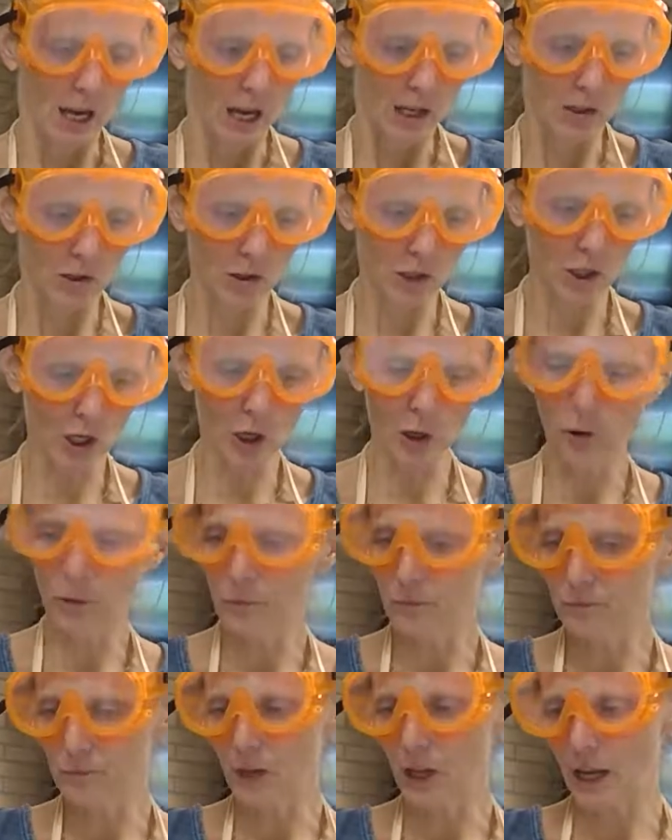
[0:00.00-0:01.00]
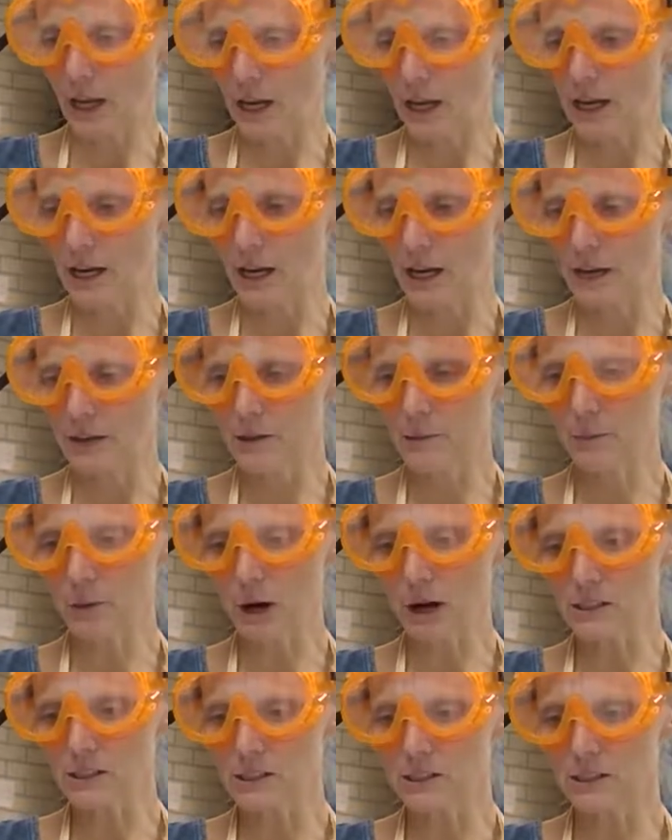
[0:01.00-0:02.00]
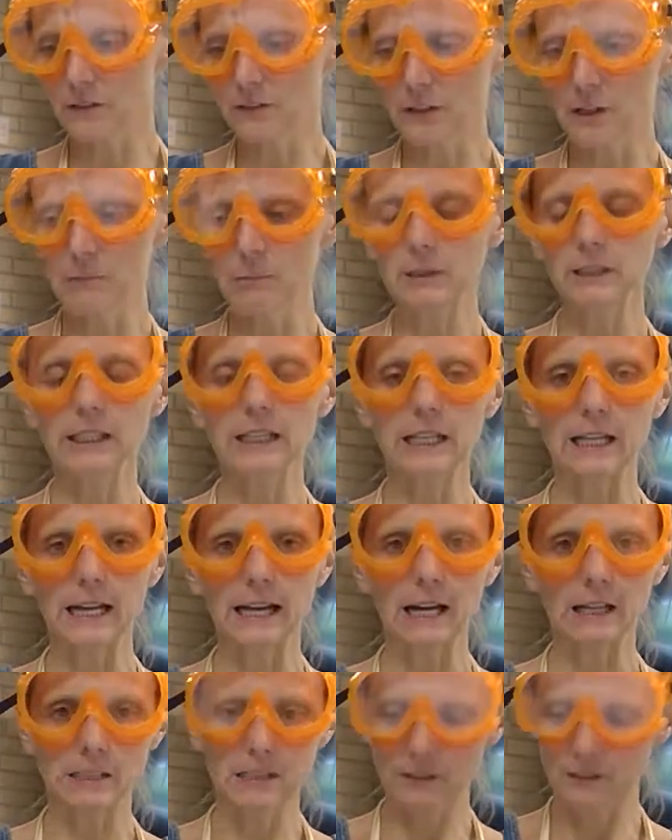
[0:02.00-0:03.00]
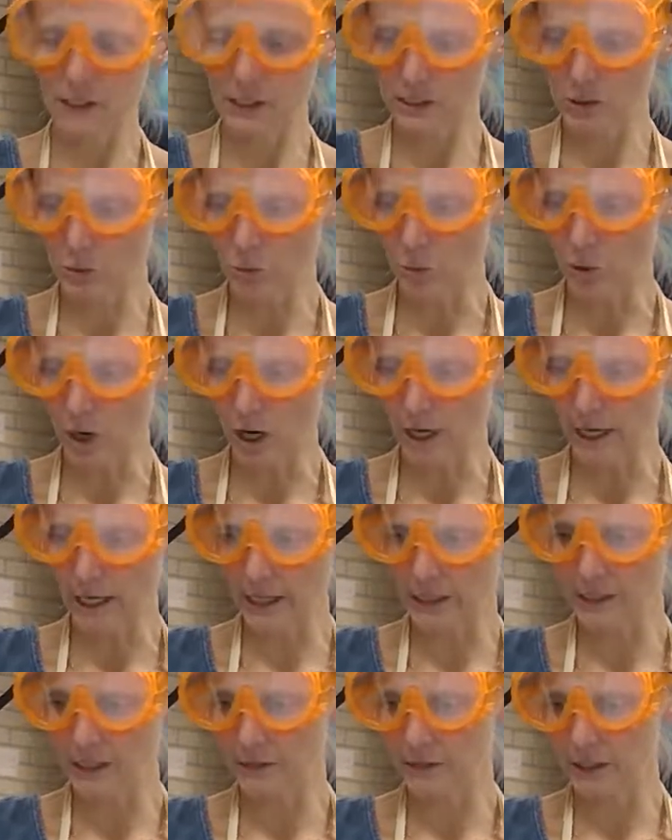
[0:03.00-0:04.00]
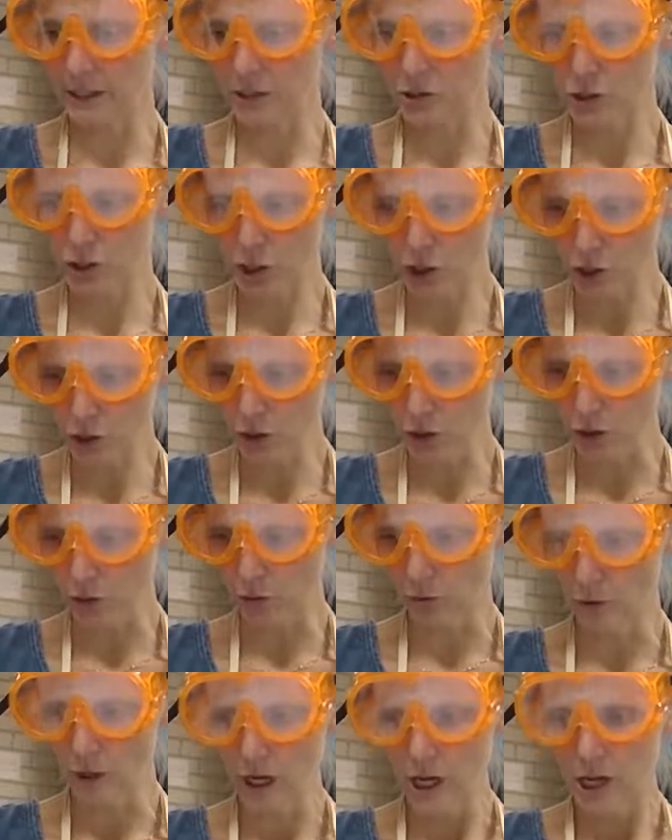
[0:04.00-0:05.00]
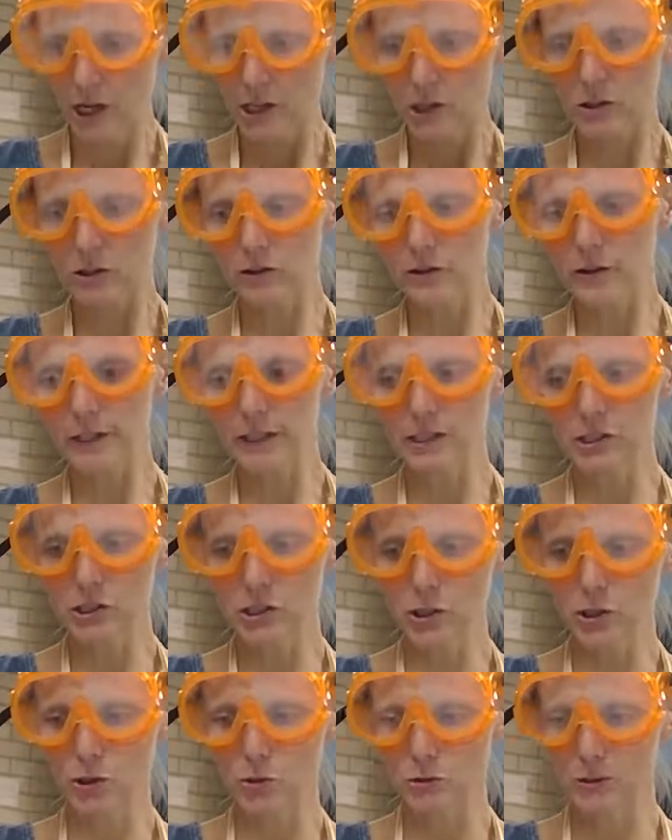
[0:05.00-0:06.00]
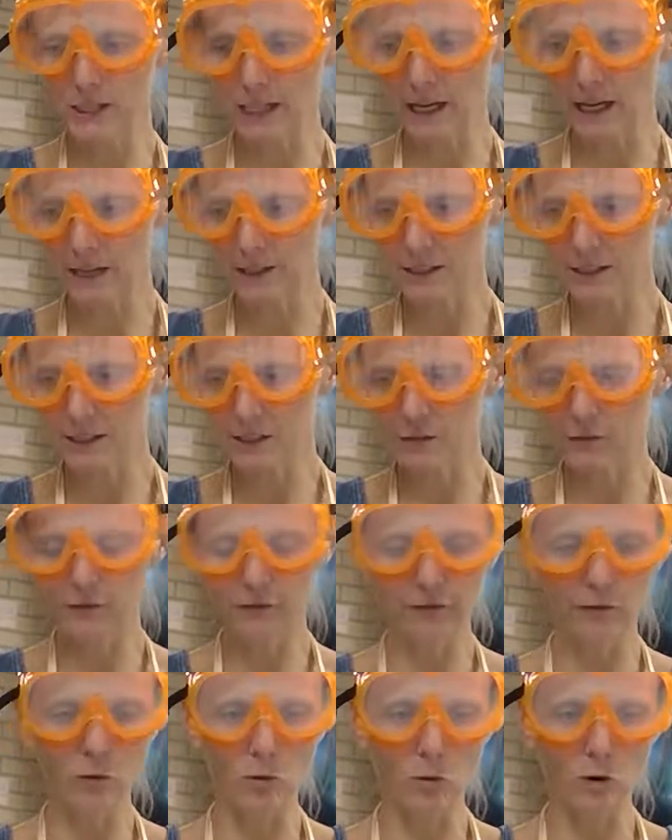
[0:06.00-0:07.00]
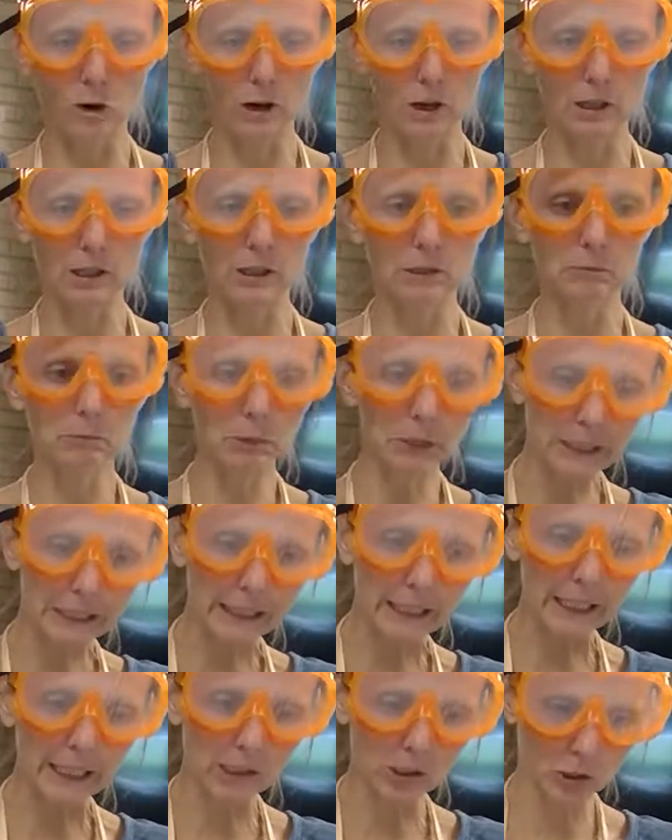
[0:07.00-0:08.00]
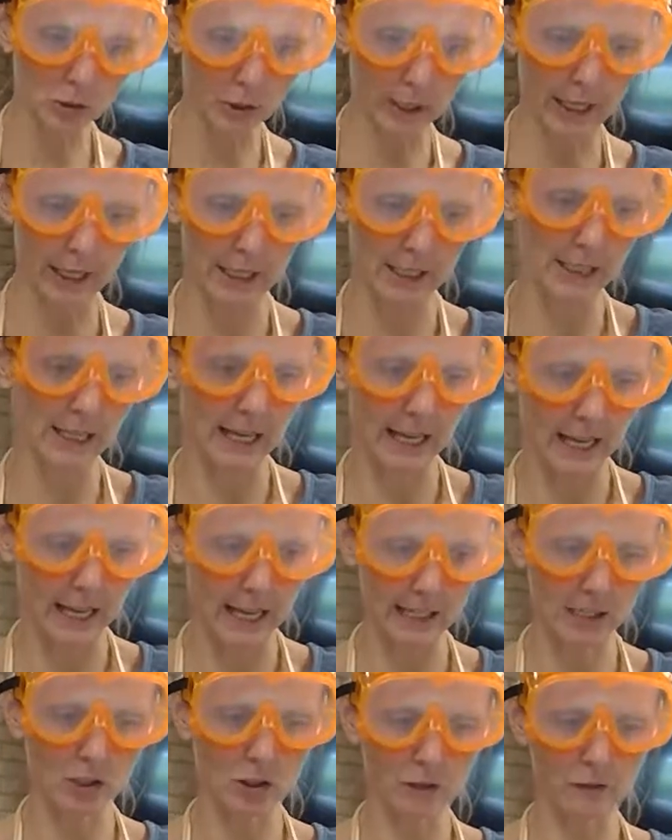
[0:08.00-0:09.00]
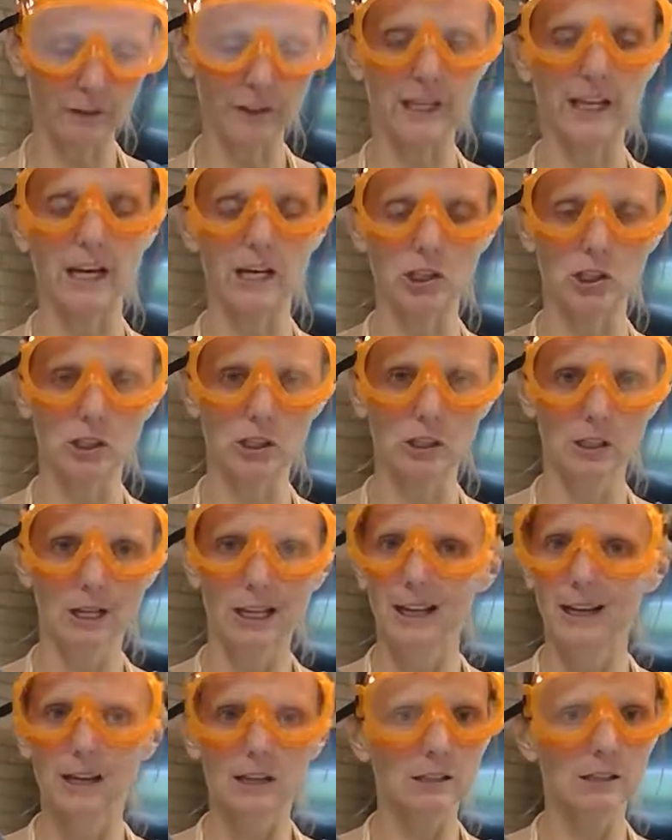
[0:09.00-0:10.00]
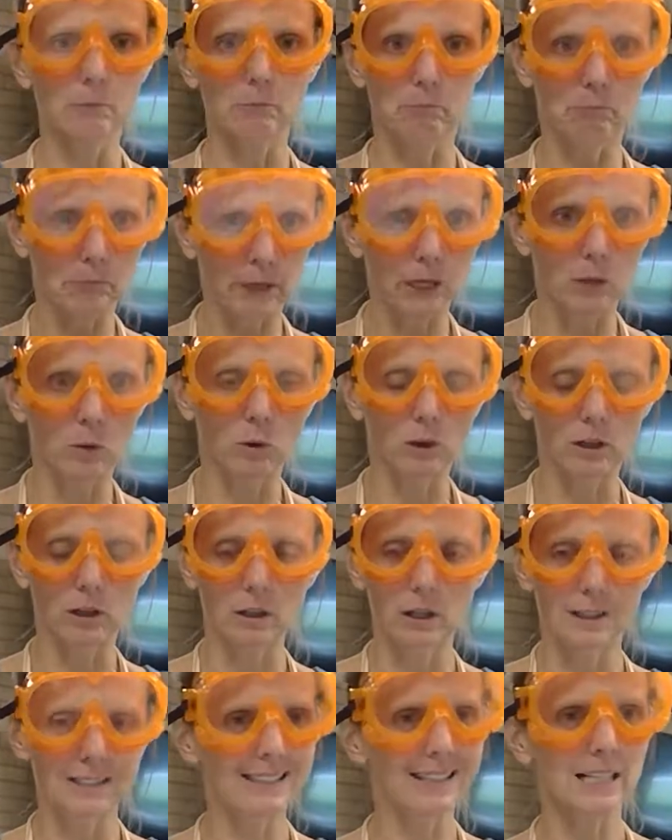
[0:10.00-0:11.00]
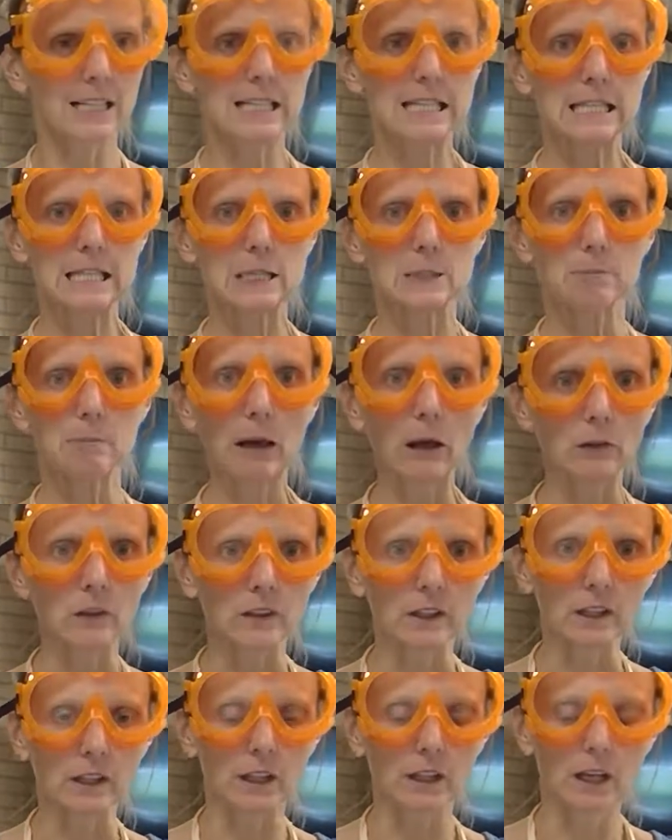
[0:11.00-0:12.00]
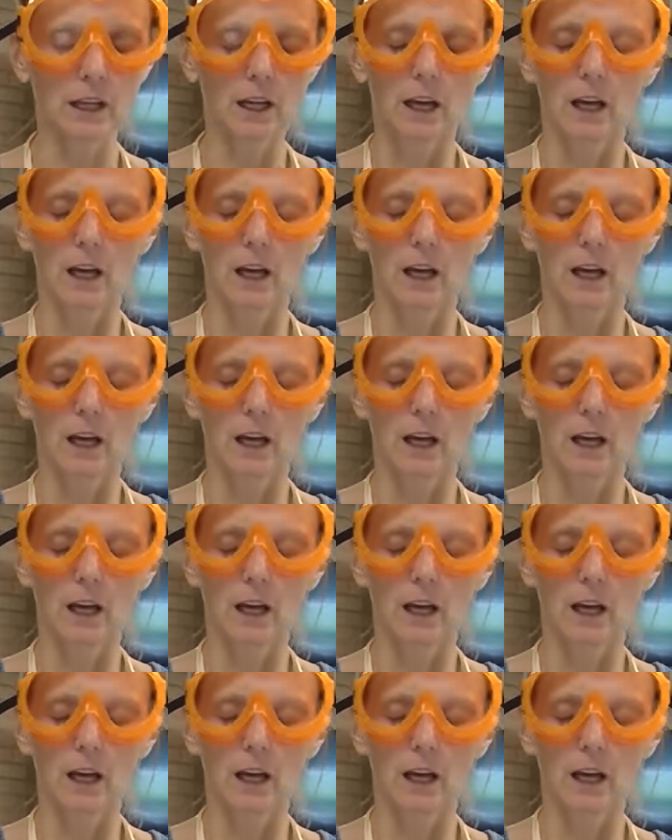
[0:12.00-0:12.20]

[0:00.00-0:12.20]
And so in the process of completing activities 1, activity 2, you're going to test for complete transesterification. That's a big word. It's like smelting.